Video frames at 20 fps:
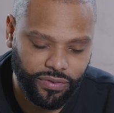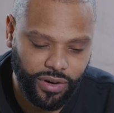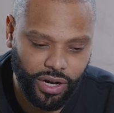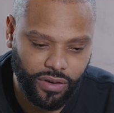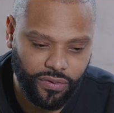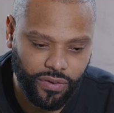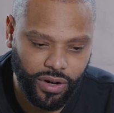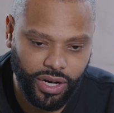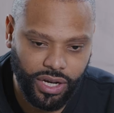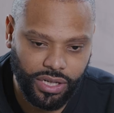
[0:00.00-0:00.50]
a
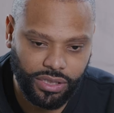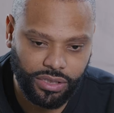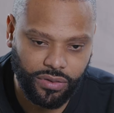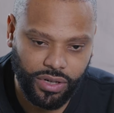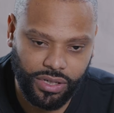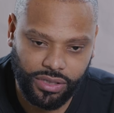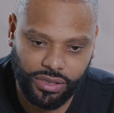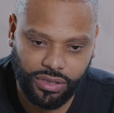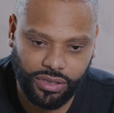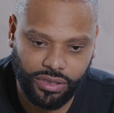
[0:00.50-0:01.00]
very, very
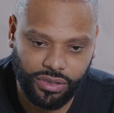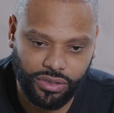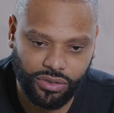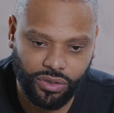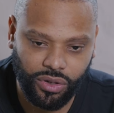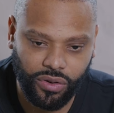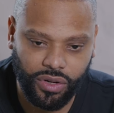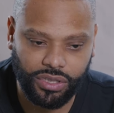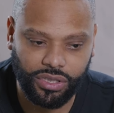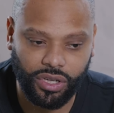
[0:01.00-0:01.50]
interesting
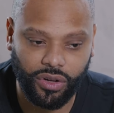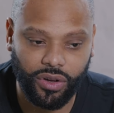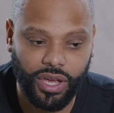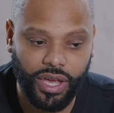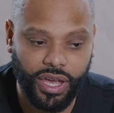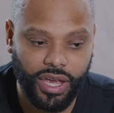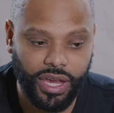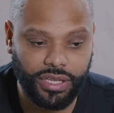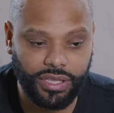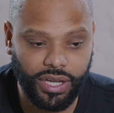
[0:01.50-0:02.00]
story. So
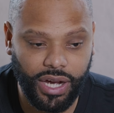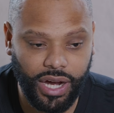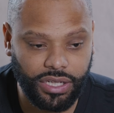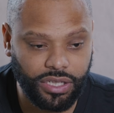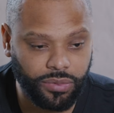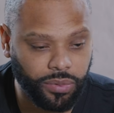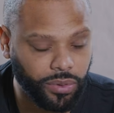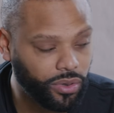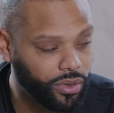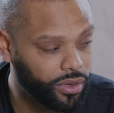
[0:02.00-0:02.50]
he's an
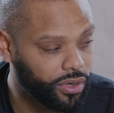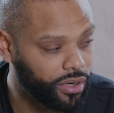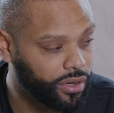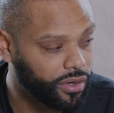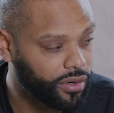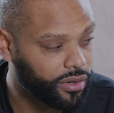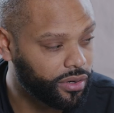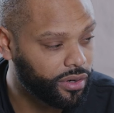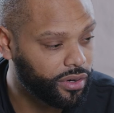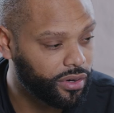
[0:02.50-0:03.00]
entrepreneur
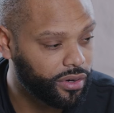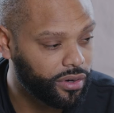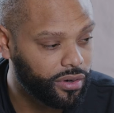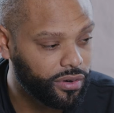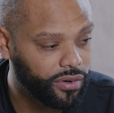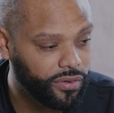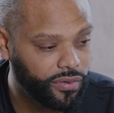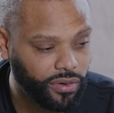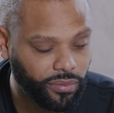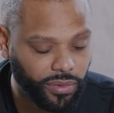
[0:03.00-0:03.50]

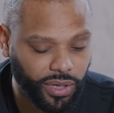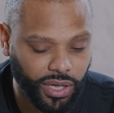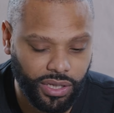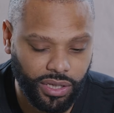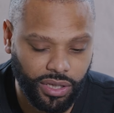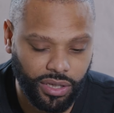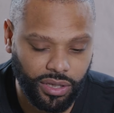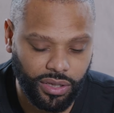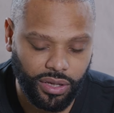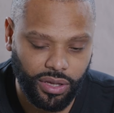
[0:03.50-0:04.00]
from
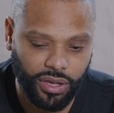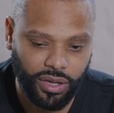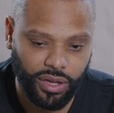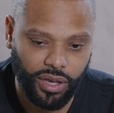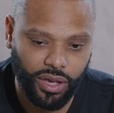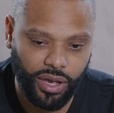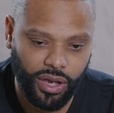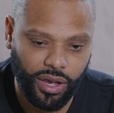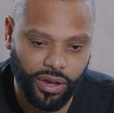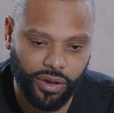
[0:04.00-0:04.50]
London,
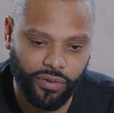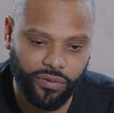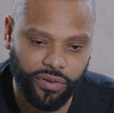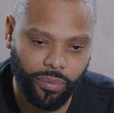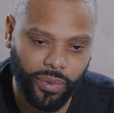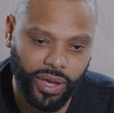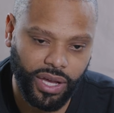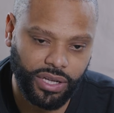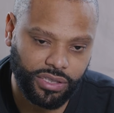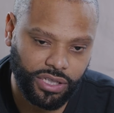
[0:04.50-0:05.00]

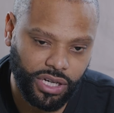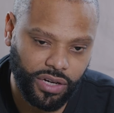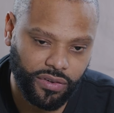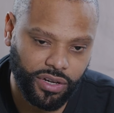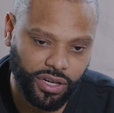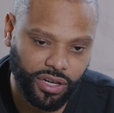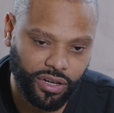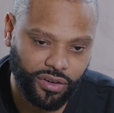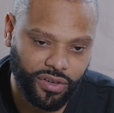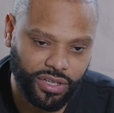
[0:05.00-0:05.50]
from
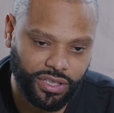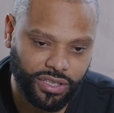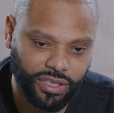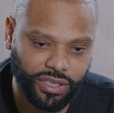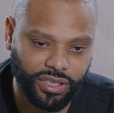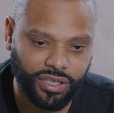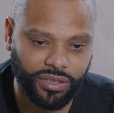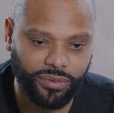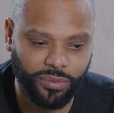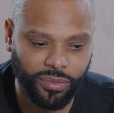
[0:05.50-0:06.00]
Nigeria
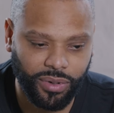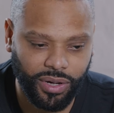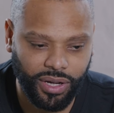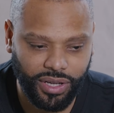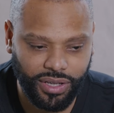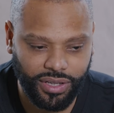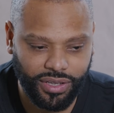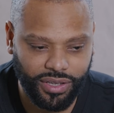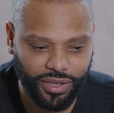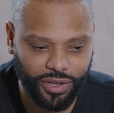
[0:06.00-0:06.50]
originally,
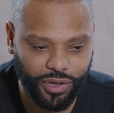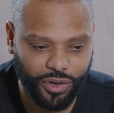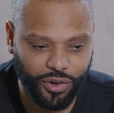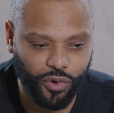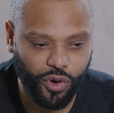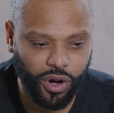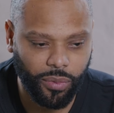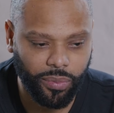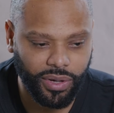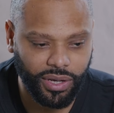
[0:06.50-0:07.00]
but
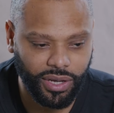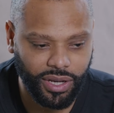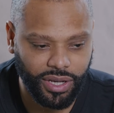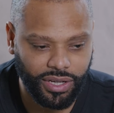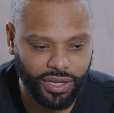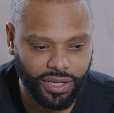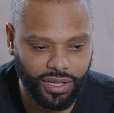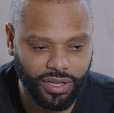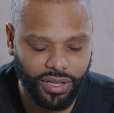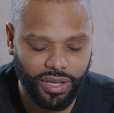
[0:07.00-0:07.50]
grew up in
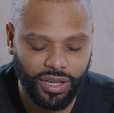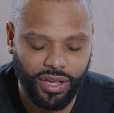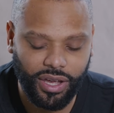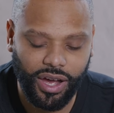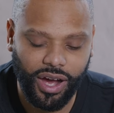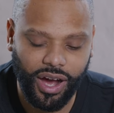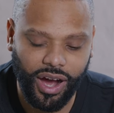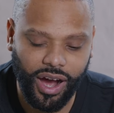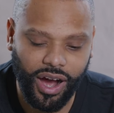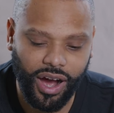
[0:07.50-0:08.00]
London.
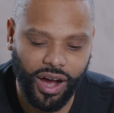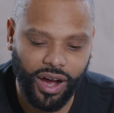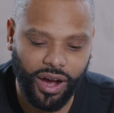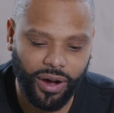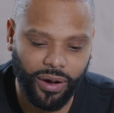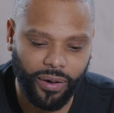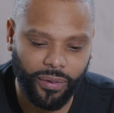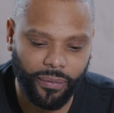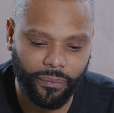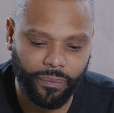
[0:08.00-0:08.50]

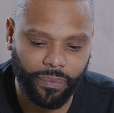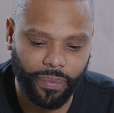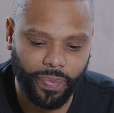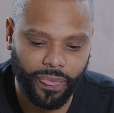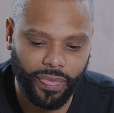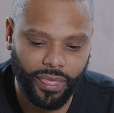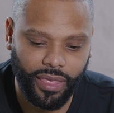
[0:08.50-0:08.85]
um,